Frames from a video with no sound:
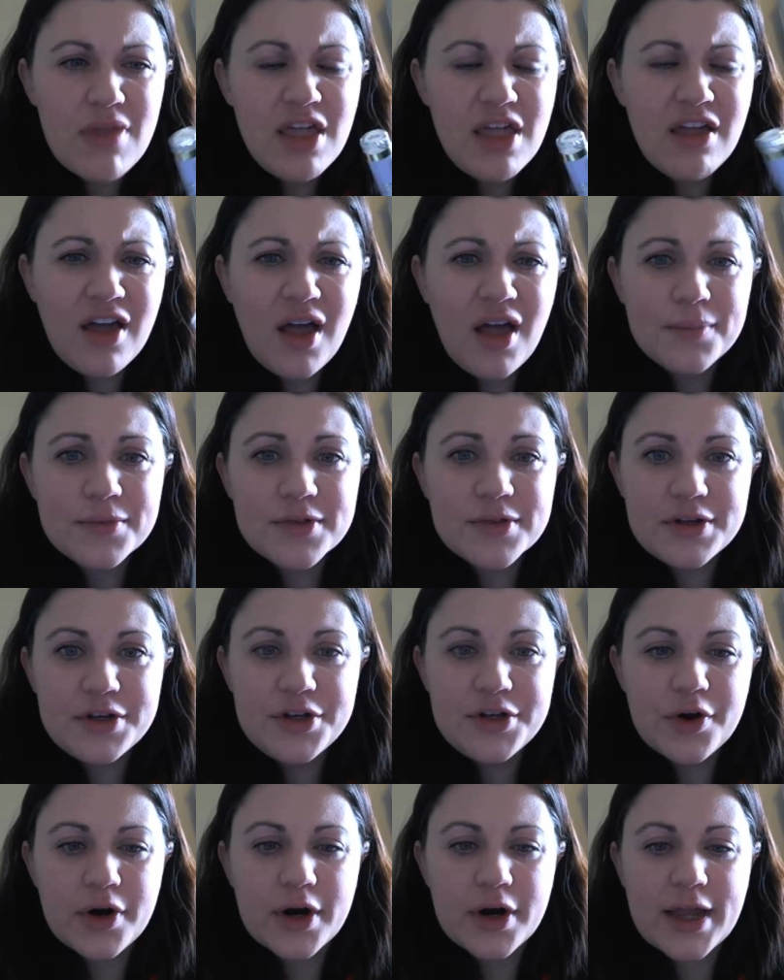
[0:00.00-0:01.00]
It comes
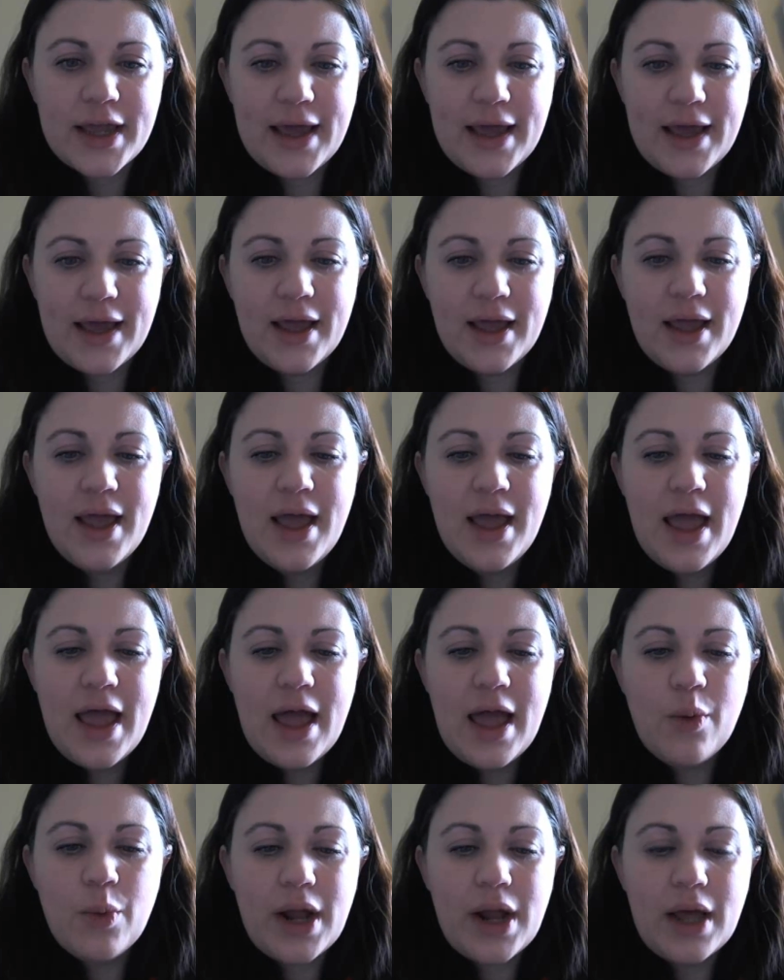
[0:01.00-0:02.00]
in your kit.
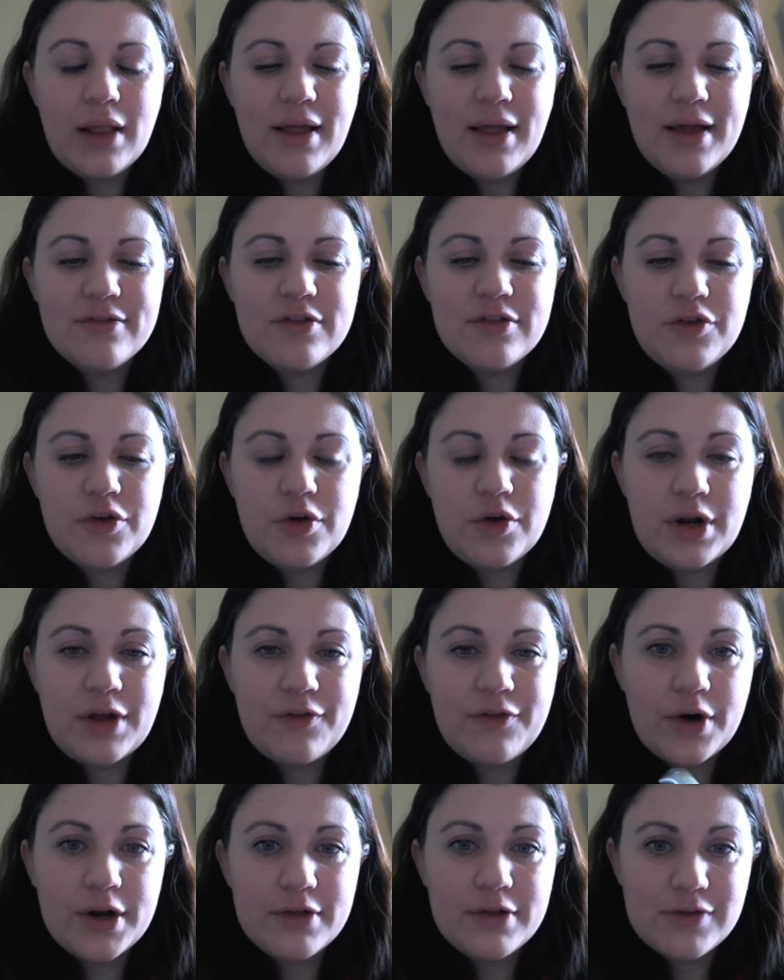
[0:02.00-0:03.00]
And what I like to do, and
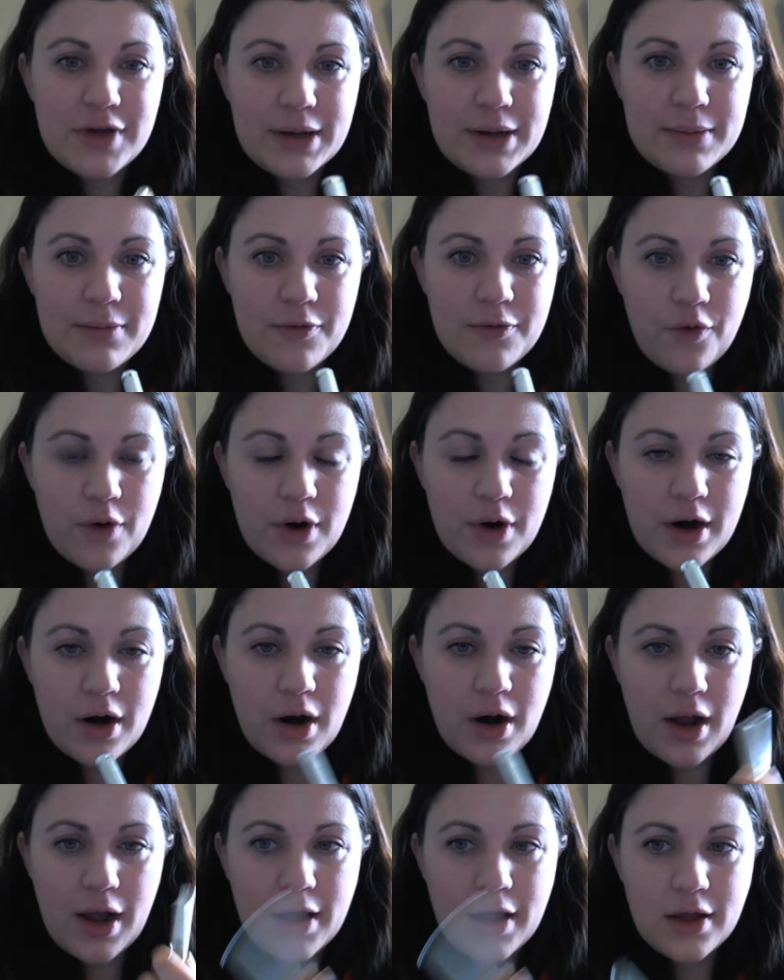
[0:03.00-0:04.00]
I've already done it
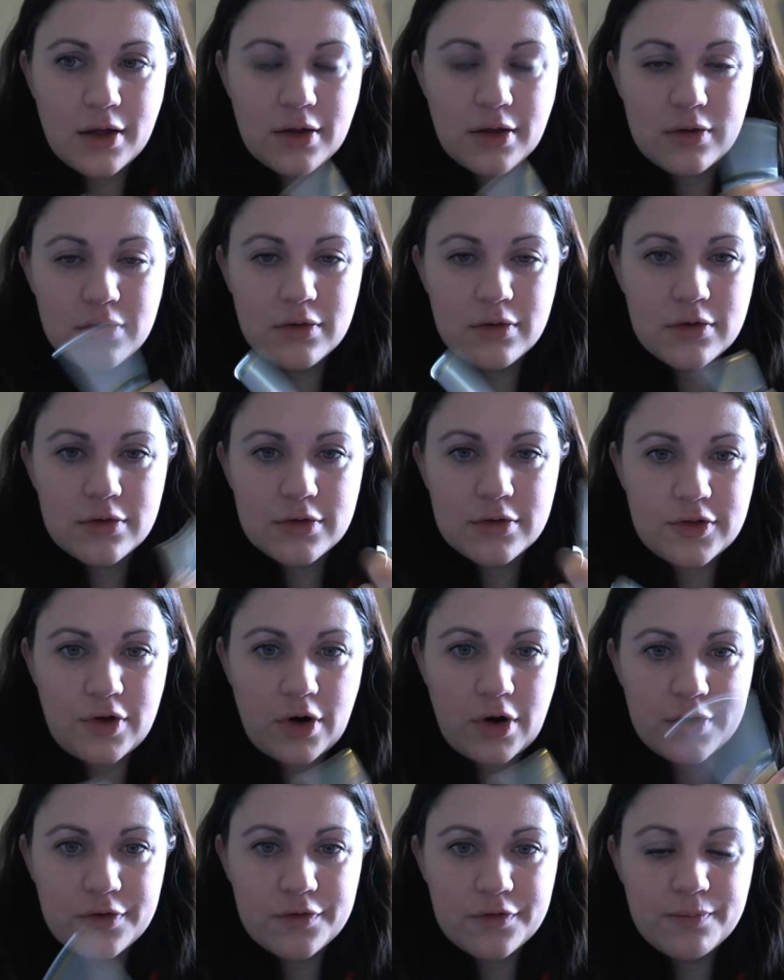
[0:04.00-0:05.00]
before I
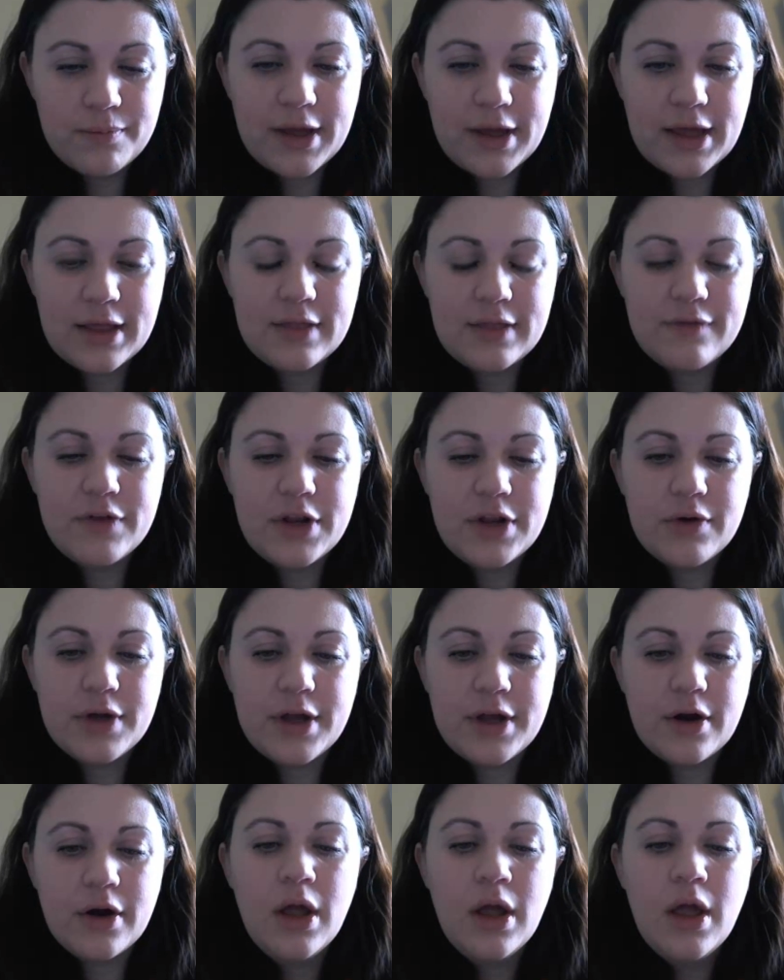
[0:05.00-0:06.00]
started making the video
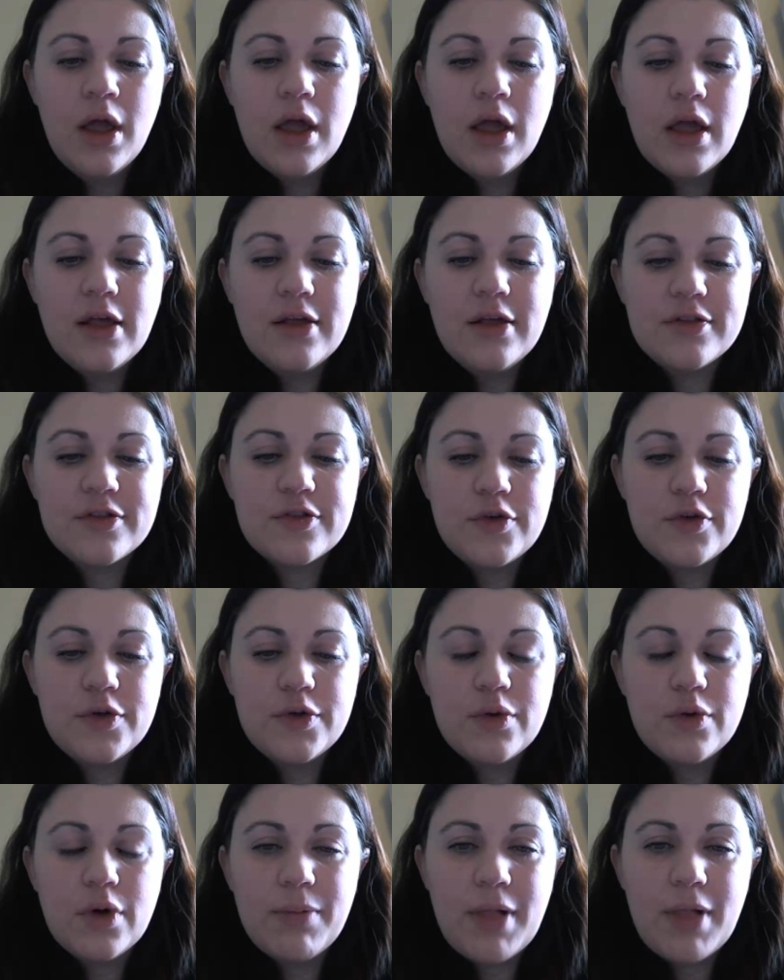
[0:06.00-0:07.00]
here, is
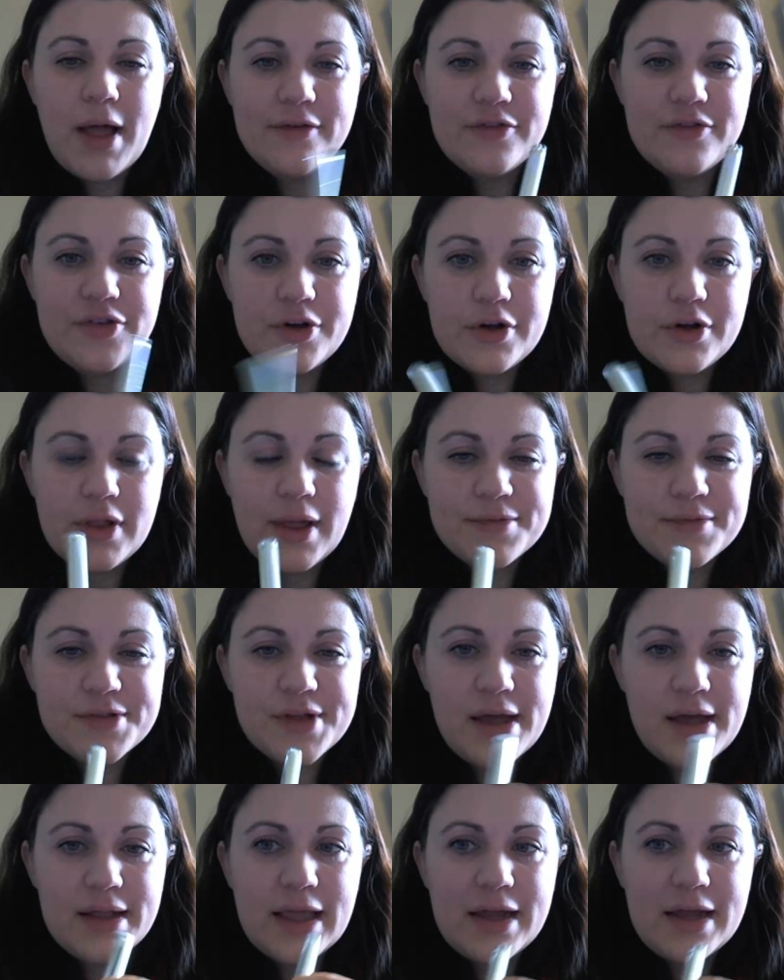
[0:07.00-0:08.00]
to apply it to your
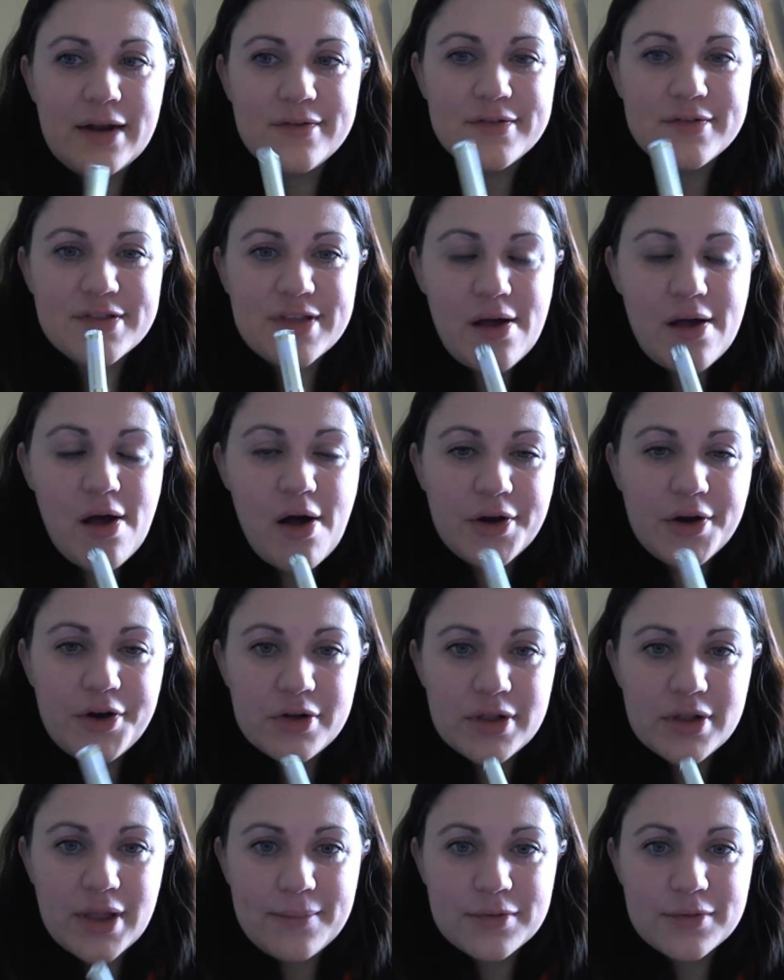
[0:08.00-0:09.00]
lips and let it sit on
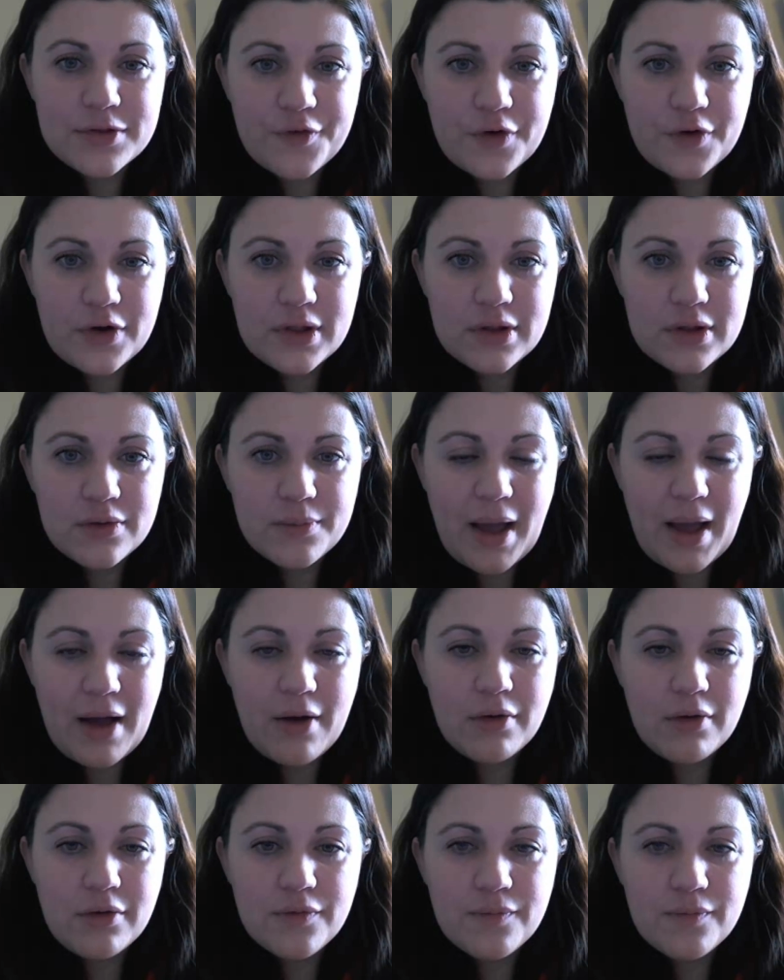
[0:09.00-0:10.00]
your lips for
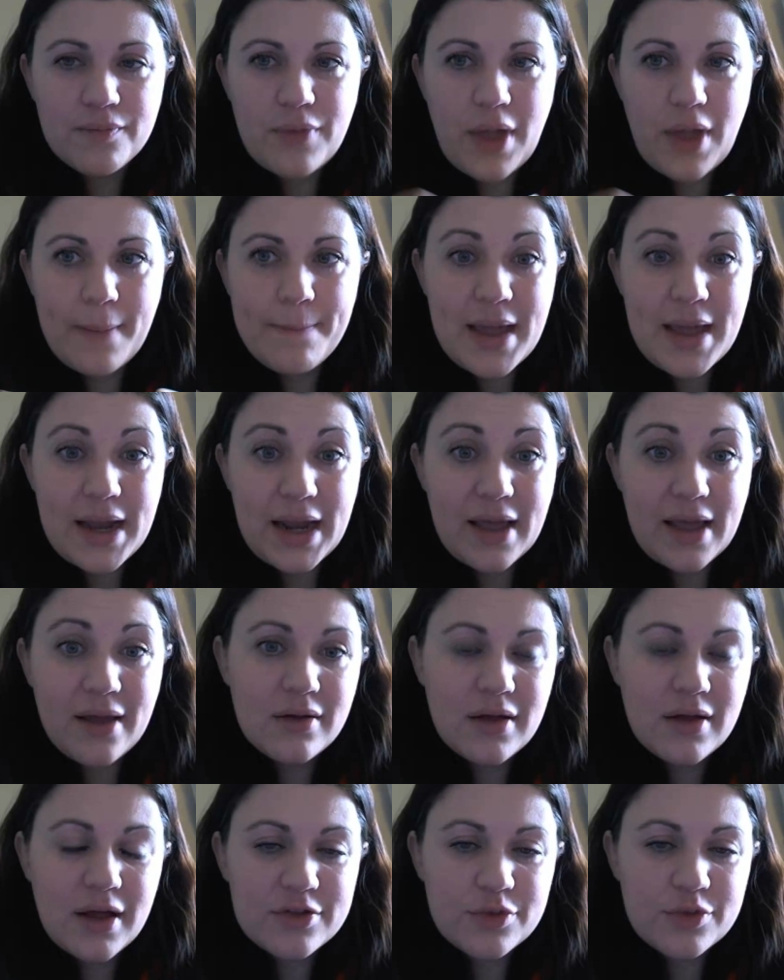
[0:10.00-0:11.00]
about a
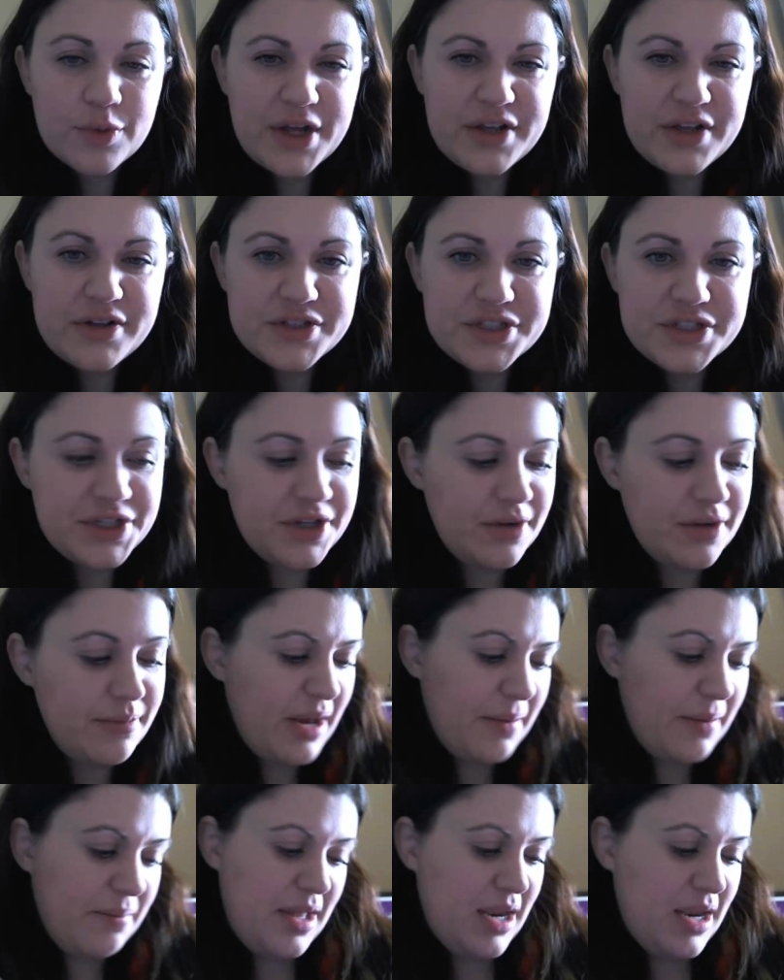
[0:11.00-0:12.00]
minute. That's what I usually do,
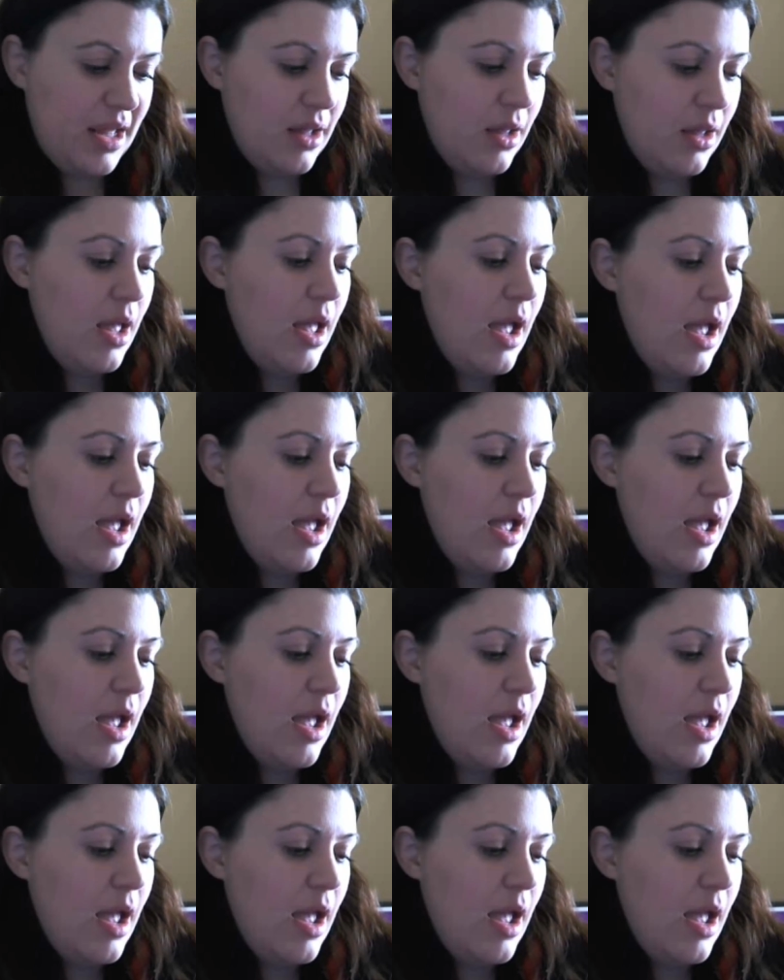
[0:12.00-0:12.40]
about a minute.